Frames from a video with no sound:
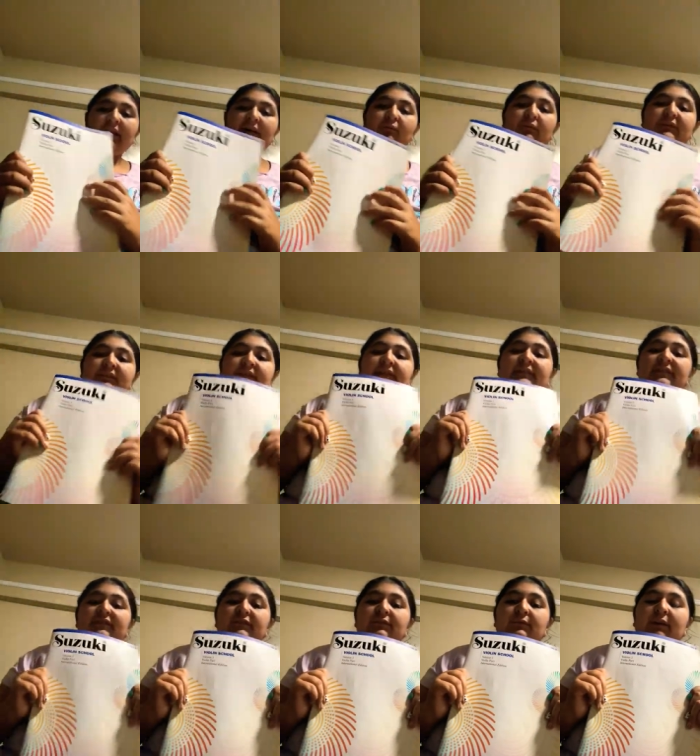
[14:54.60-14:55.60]
it was the
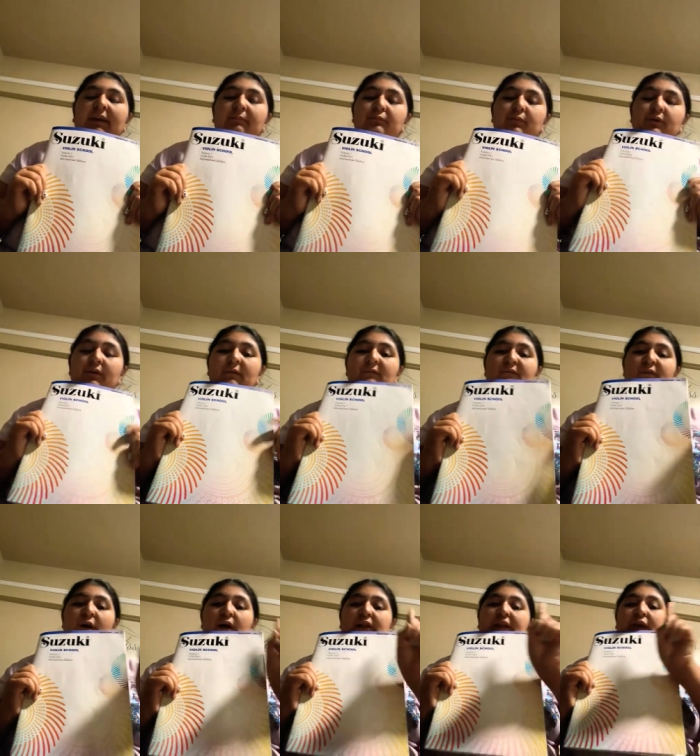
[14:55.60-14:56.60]
Suzuki Book
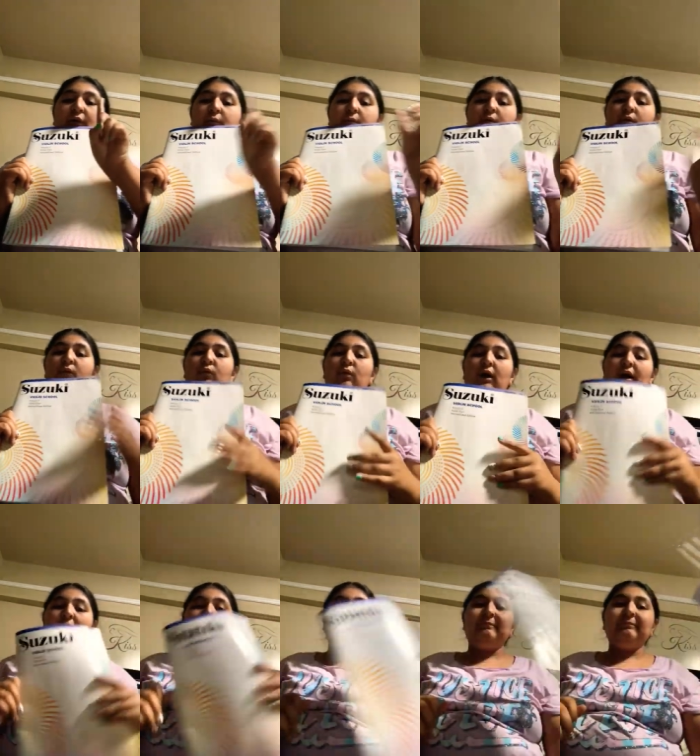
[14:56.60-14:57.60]
Volume
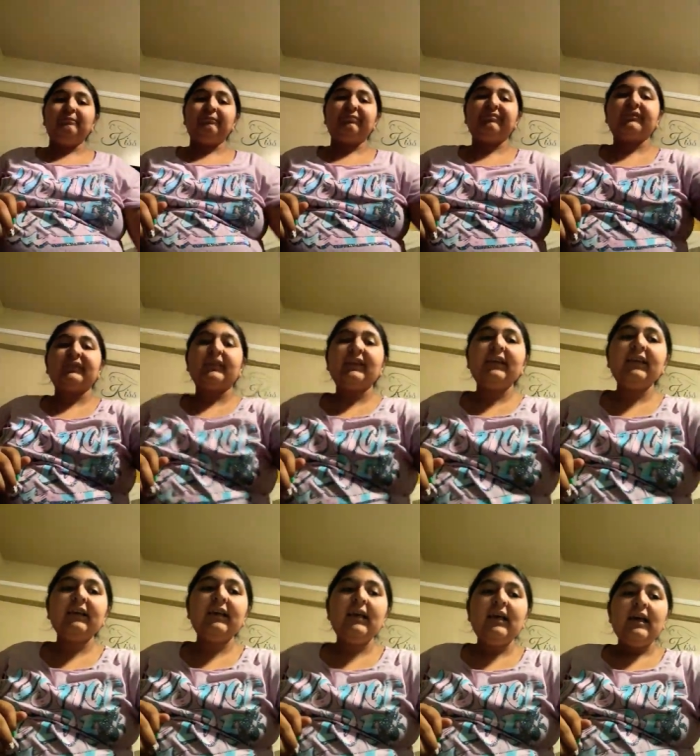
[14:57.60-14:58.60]
1.
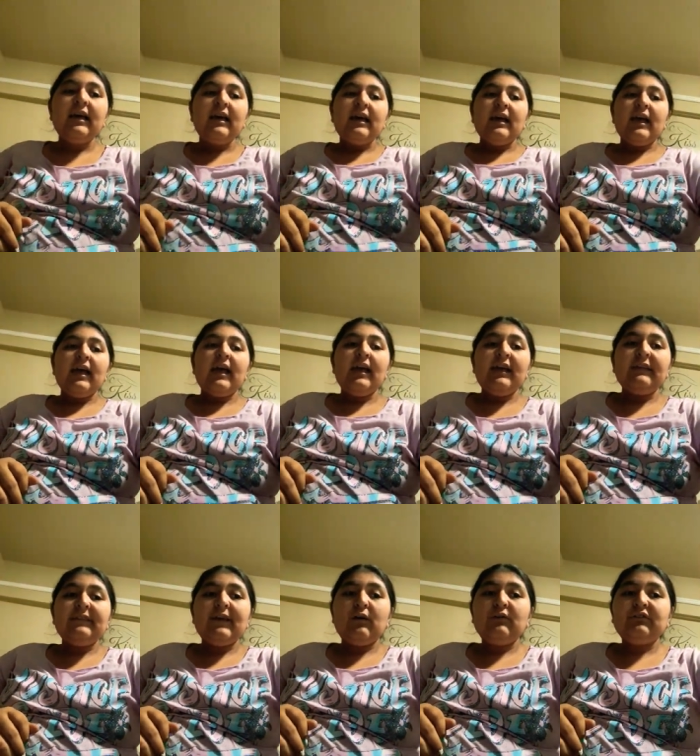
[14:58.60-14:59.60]
And
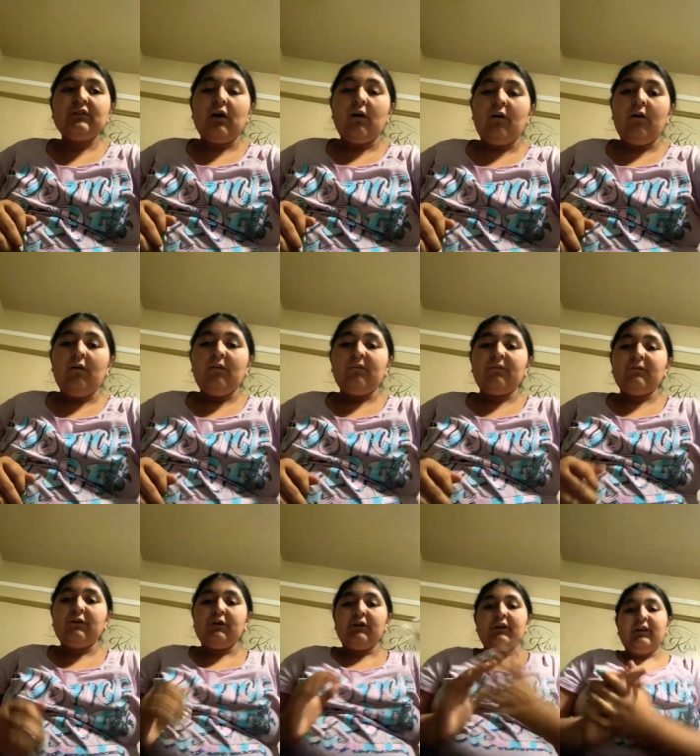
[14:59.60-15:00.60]
that was all
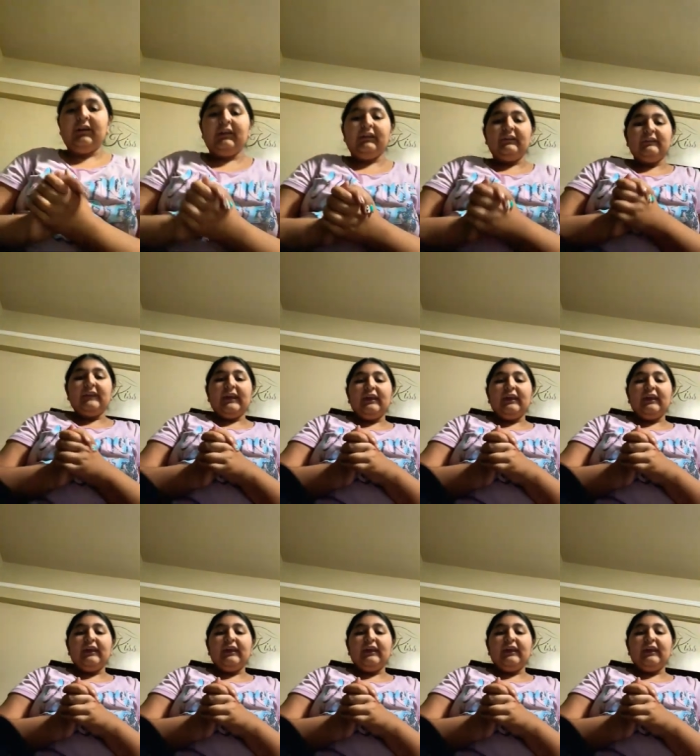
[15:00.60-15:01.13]
for the